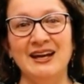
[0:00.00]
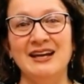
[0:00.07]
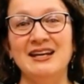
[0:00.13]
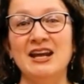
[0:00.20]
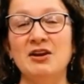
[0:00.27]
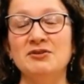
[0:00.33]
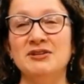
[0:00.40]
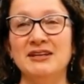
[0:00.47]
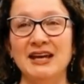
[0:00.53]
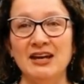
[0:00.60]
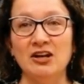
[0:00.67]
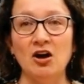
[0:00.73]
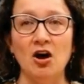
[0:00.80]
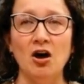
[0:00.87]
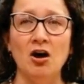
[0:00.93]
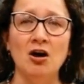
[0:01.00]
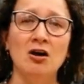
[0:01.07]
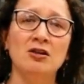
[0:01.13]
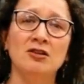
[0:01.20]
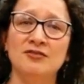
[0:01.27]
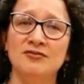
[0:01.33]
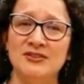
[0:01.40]
Now, to get
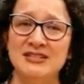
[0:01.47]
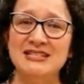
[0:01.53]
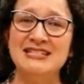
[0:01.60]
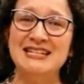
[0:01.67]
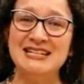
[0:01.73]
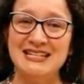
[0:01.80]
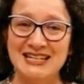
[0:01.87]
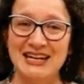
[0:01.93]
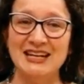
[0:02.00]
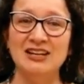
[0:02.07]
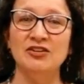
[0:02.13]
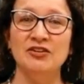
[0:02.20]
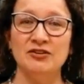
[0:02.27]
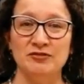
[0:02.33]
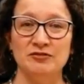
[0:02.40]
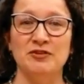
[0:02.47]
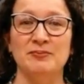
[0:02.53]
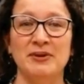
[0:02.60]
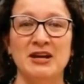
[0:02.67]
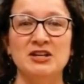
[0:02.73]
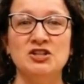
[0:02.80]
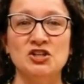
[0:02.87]
all of the detailed
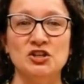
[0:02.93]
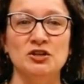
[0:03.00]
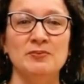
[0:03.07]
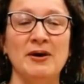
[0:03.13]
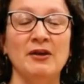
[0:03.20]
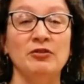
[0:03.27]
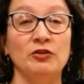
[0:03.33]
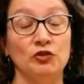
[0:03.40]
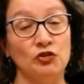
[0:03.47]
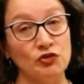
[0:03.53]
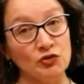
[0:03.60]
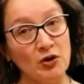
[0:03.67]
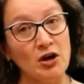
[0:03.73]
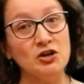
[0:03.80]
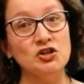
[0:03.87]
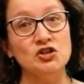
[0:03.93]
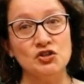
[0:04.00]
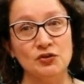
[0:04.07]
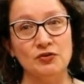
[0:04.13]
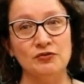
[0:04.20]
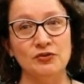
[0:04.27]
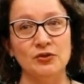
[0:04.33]
information about the
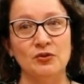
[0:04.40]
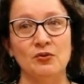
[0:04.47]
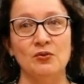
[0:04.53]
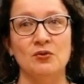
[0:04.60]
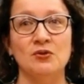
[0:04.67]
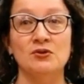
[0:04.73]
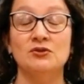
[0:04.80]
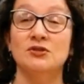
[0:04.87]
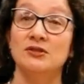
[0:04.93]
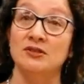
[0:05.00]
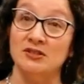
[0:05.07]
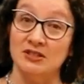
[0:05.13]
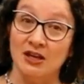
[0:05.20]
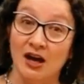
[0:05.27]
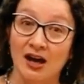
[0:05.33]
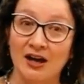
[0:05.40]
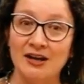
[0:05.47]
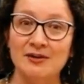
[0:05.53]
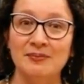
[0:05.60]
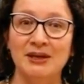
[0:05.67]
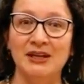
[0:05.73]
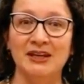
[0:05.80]
structure of the course, the
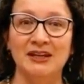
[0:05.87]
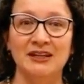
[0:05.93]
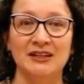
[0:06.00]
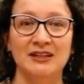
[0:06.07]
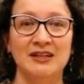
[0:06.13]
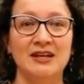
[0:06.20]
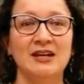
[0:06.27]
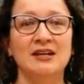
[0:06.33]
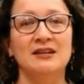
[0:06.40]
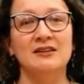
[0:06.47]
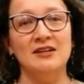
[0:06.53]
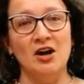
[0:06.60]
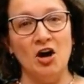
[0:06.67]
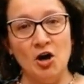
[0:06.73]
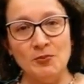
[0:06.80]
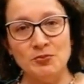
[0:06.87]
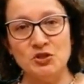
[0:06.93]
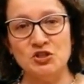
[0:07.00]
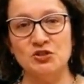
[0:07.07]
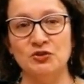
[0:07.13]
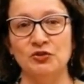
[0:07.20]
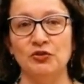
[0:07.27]
timing, the
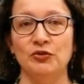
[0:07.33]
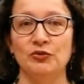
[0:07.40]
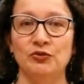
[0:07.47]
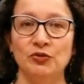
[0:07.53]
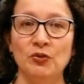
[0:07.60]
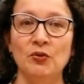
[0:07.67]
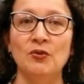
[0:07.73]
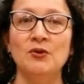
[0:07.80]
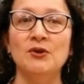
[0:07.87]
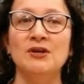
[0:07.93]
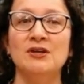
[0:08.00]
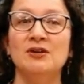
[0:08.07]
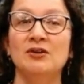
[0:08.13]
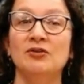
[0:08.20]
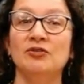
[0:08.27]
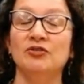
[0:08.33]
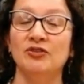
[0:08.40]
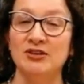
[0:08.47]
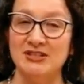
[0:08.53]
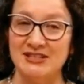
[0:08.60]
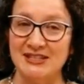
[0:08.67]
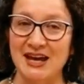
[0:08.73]
optional tutorials,
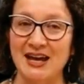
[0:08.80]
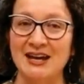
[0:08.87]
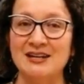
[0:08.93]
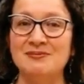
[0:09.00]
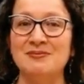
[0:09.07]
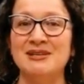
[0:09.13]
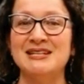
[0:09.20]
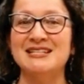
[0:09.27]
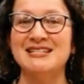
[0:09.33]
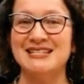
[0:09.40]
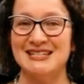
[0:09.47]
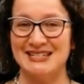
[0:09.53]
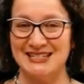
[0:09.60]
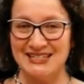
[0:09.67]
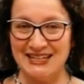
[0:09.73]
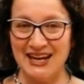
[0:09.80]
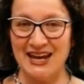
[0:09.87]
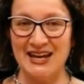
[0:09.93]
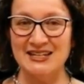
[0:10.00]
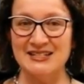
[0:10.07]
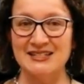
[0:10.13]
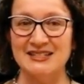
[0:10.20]
assignments, and
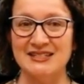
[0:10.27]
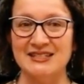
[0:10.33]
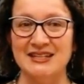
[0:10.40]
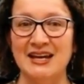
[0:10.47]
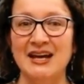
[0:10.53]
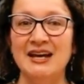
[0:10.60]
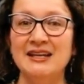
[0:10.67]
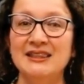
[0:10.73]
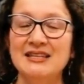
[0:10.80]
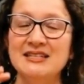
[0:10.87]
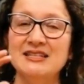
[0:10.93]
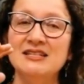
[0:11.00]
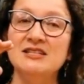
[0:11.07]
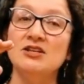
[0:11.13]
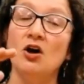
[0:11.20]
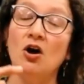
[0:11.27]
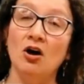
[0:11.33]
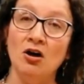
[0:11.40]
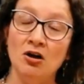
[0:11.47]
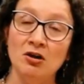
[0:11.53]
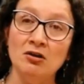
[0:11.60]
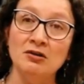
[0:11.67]
tests, this is
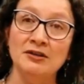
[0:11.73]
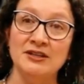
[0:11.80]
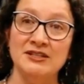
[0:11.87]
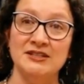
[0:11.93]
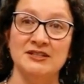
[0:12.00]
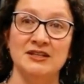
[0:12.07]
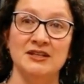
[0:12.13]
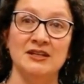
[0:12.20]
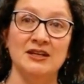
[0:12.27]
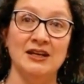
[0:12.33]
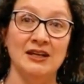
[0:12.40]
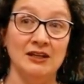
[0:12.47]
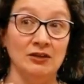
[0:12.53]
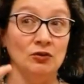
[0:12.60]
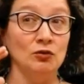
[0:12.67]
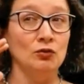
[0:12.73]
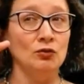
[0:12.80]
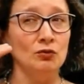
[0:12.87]
all listed in